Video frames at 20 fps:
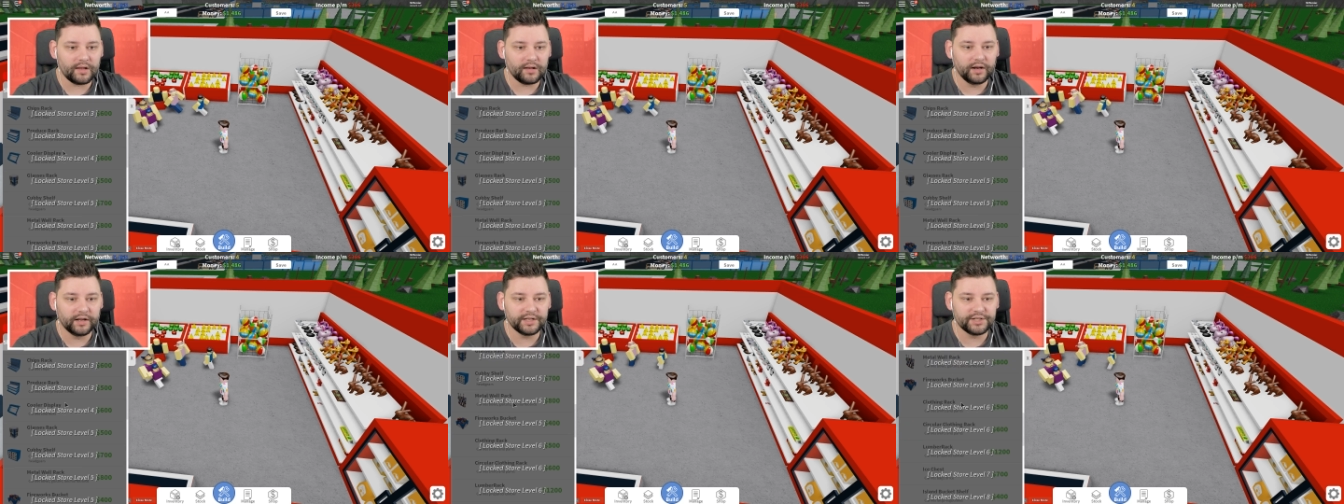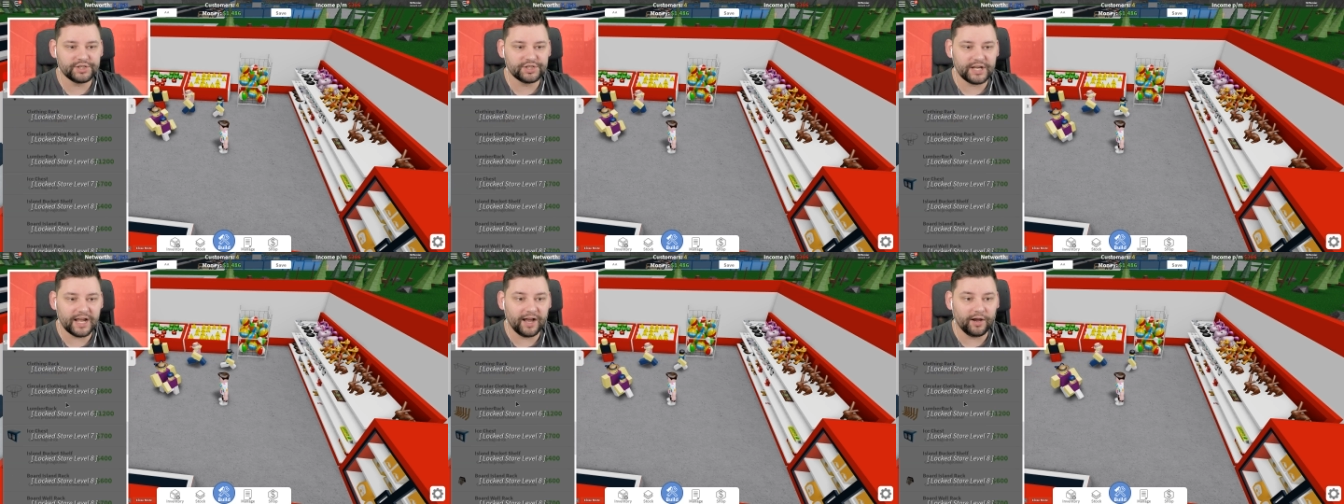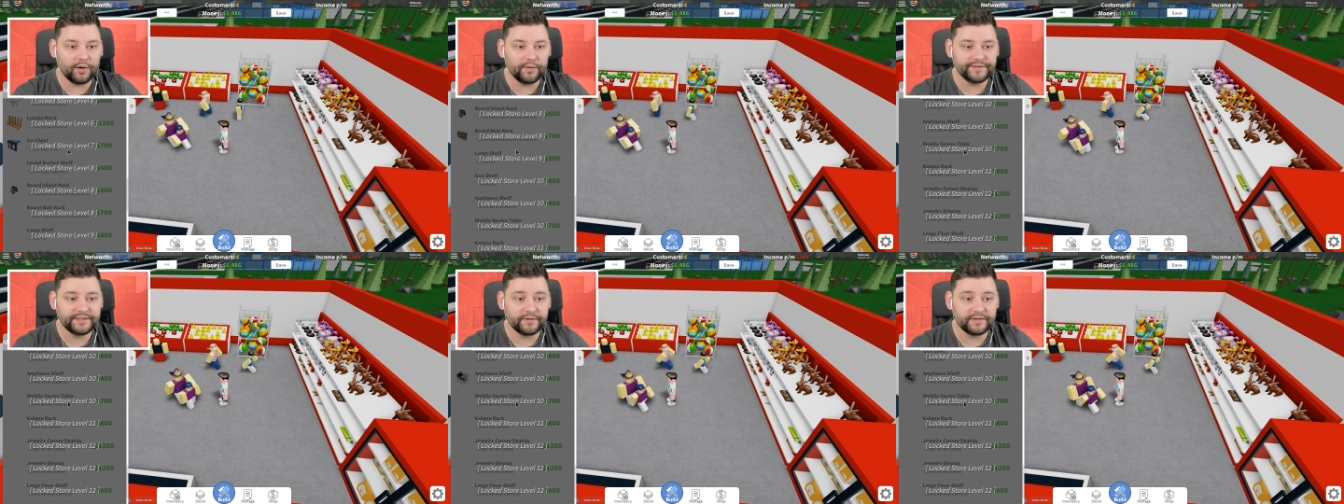Like
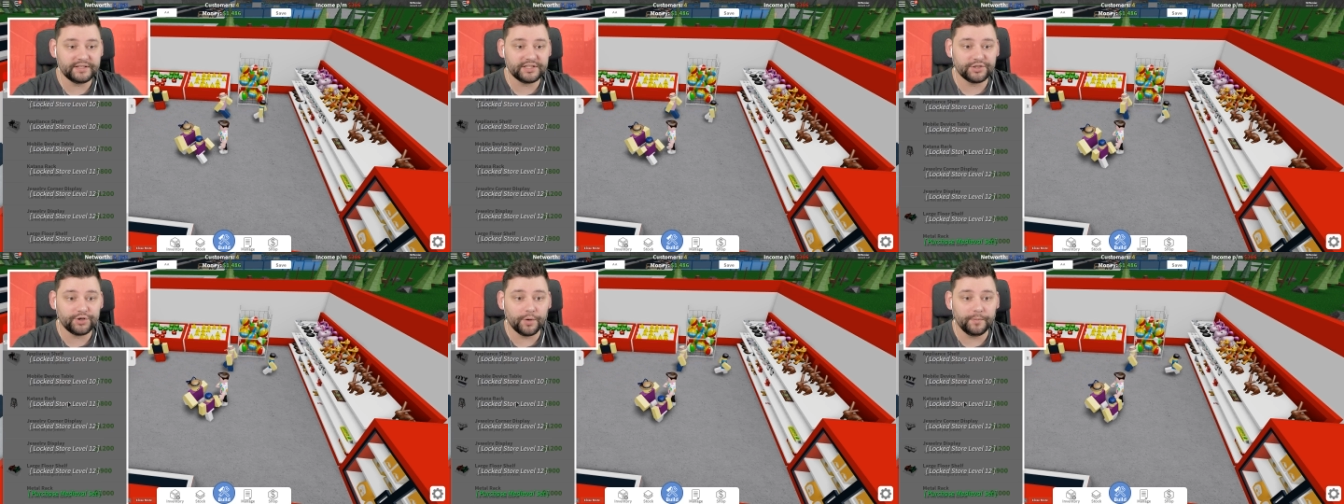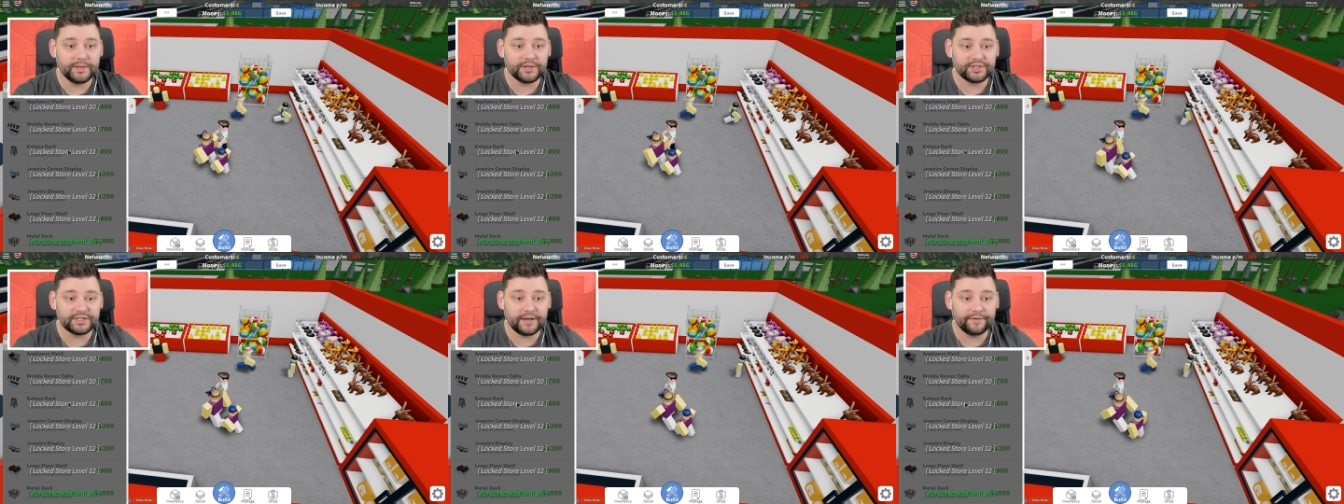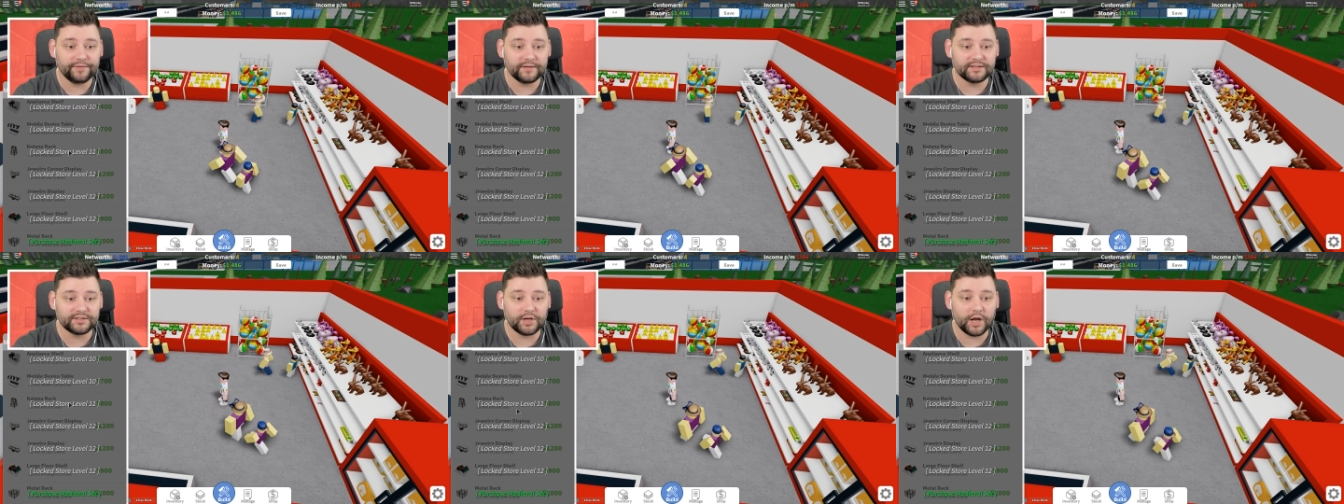shelves. There is so much
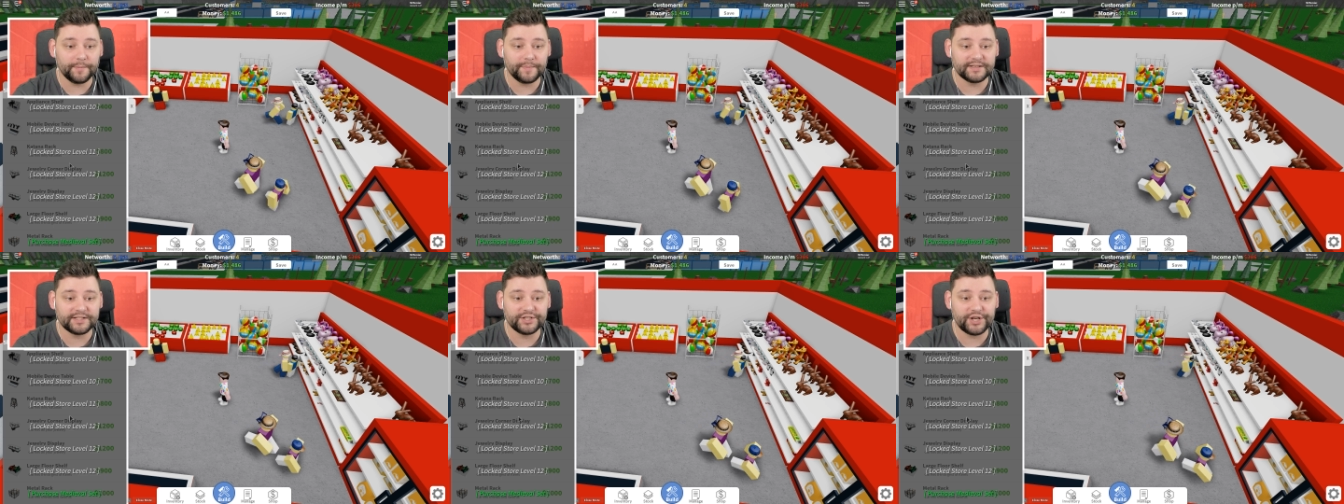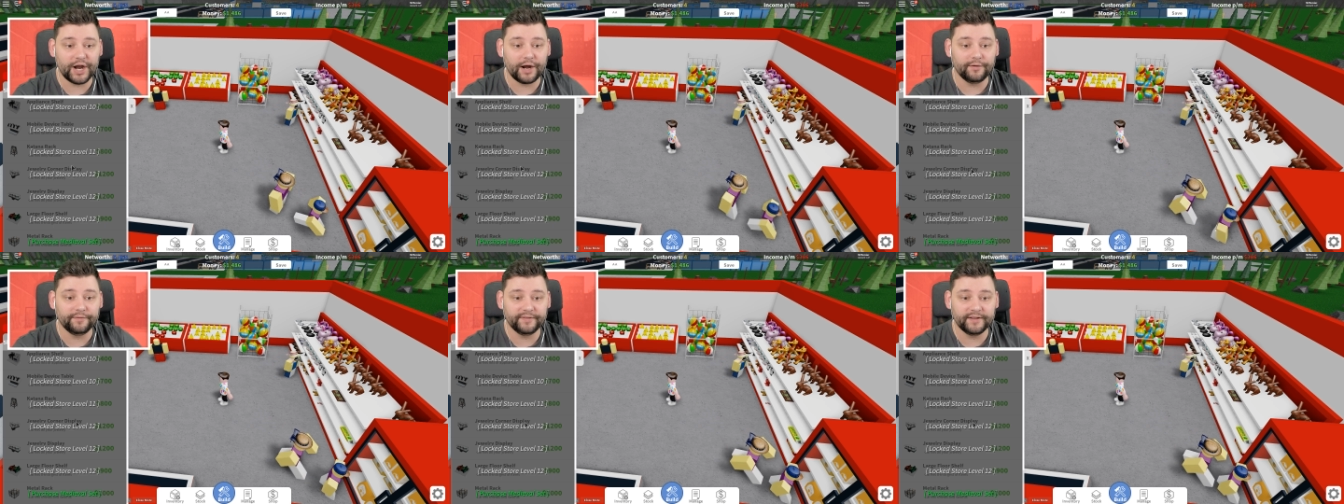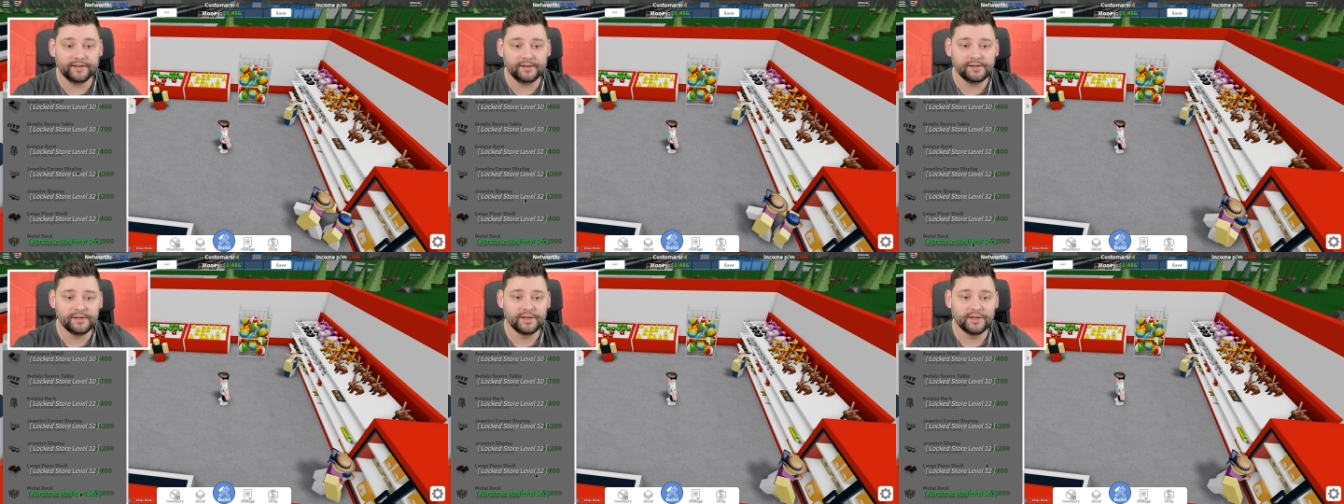different type of
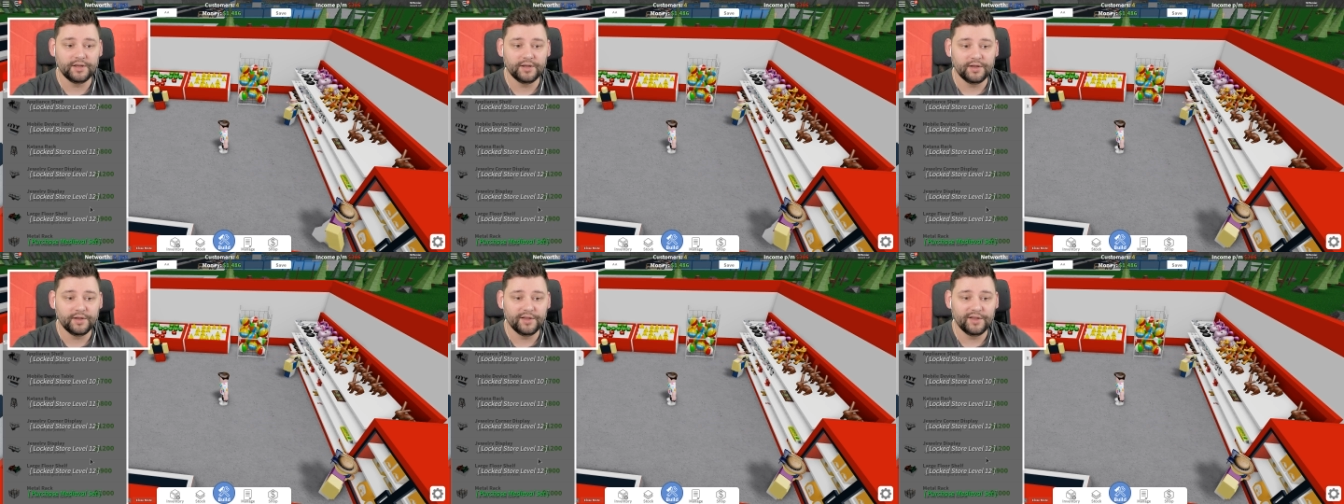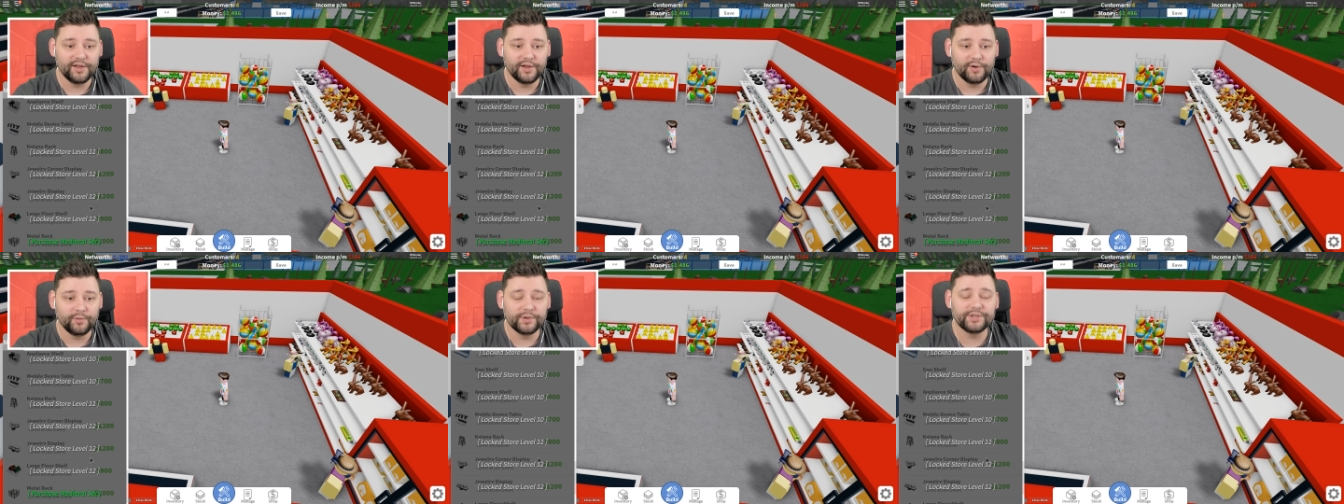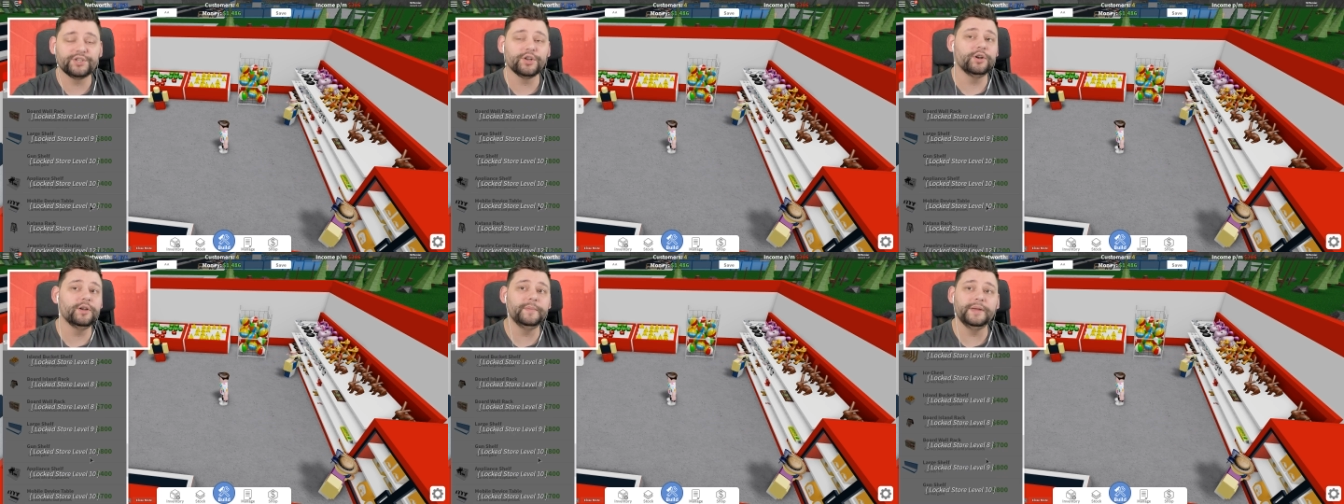shelving
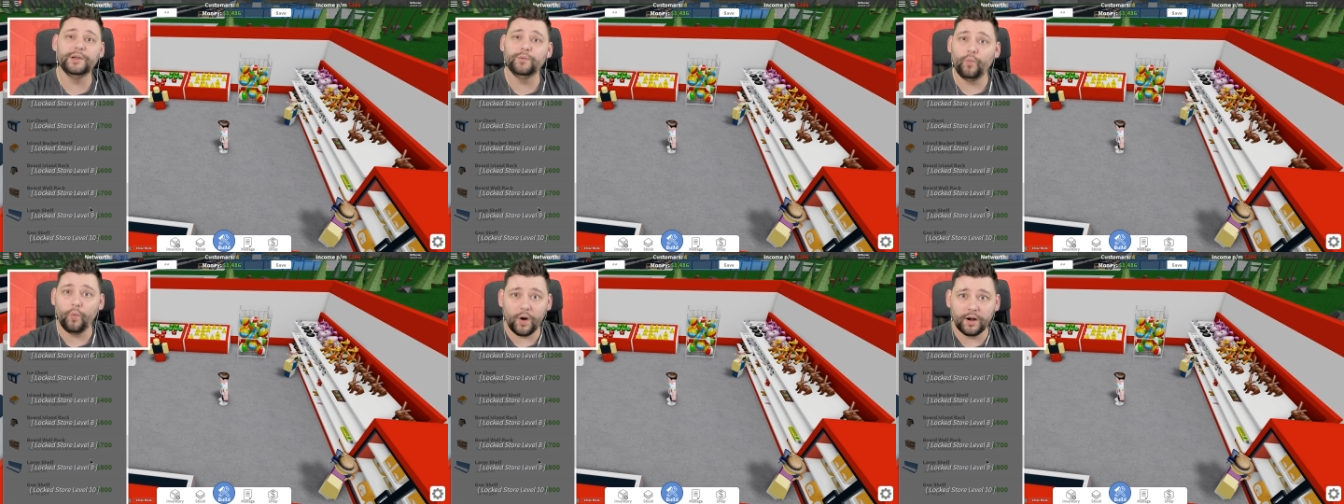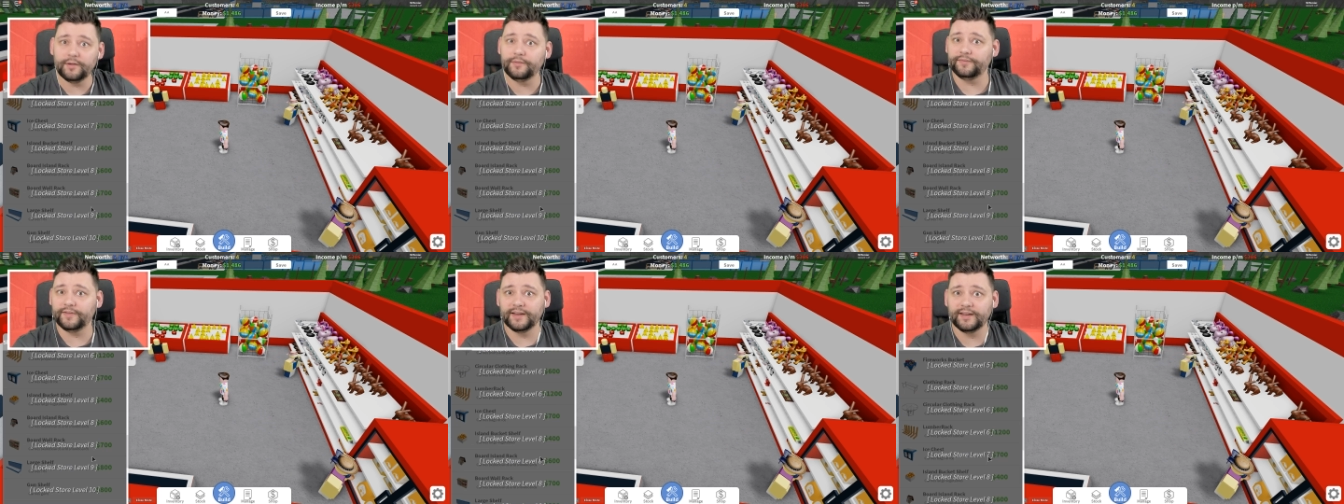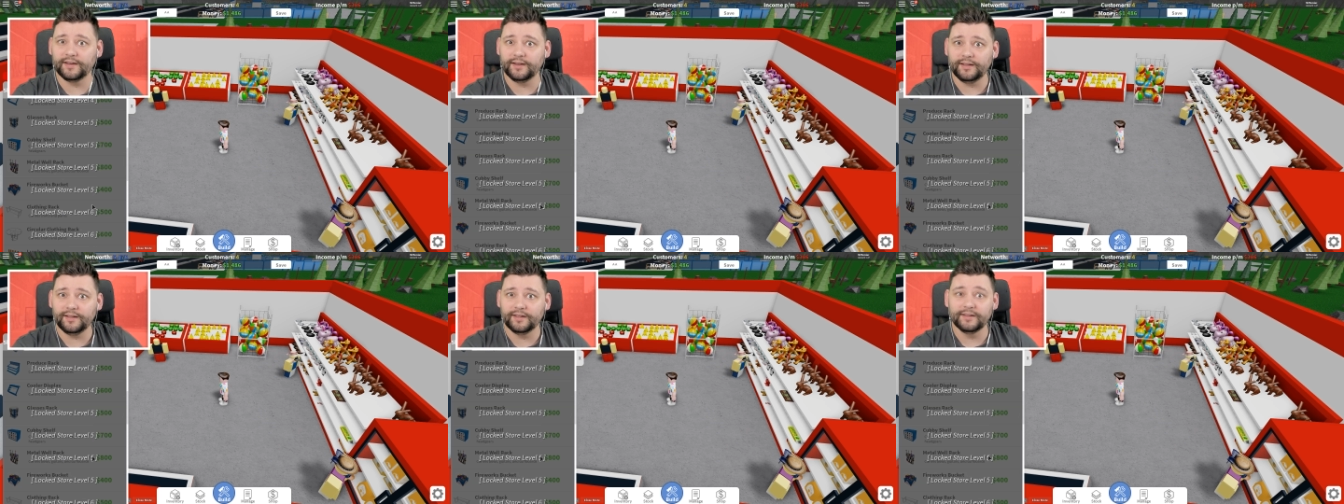which can only mean one
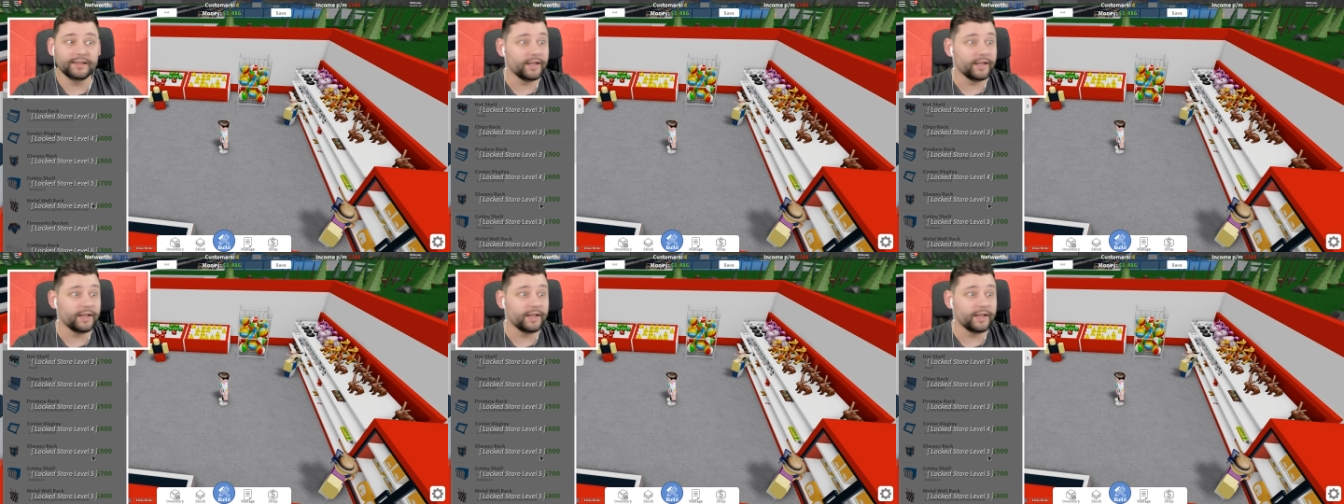thing.